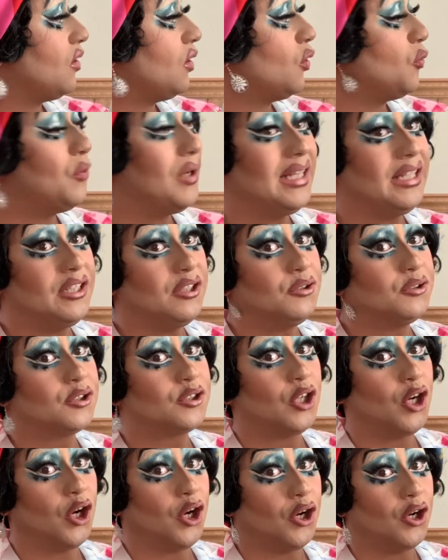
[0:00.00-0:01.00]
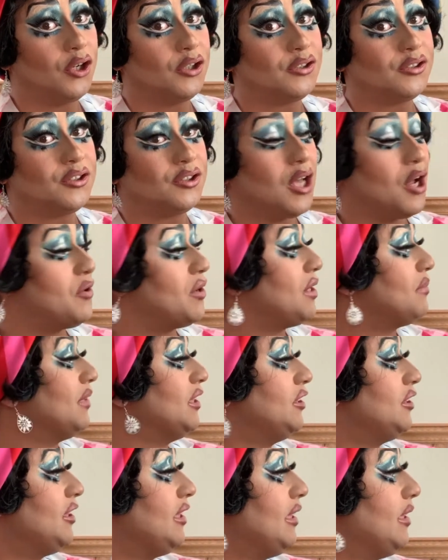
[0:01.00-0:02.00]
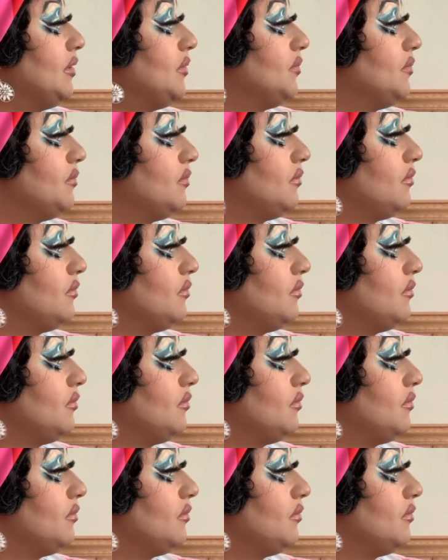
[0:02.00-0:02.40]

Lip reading: "We used her sewing machine."